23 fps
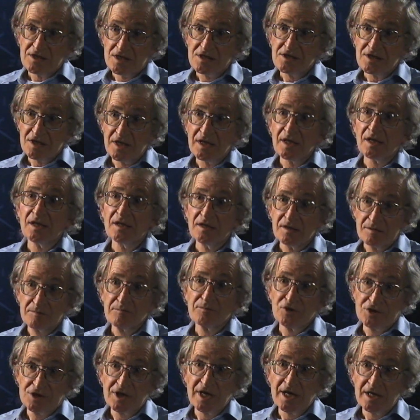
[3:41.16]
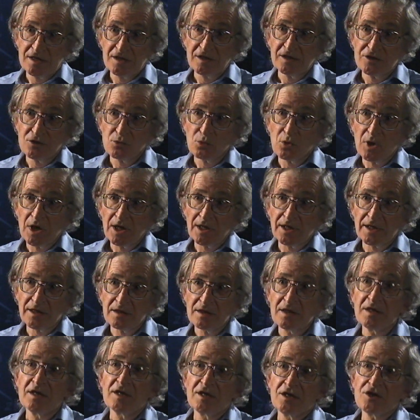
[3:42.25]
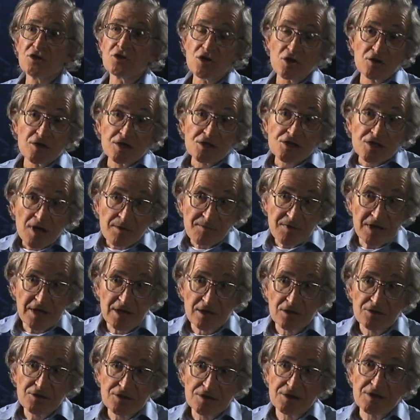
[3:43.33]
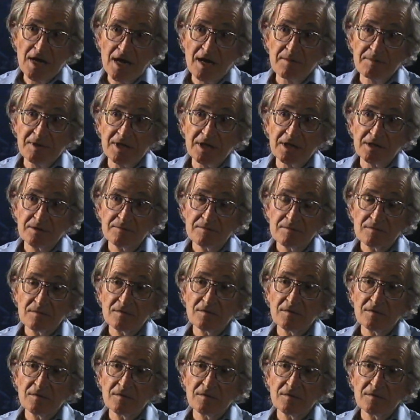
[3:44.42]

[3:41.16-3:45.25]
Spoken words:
as I say, put your hand on your wallet. And you know that something else is happening.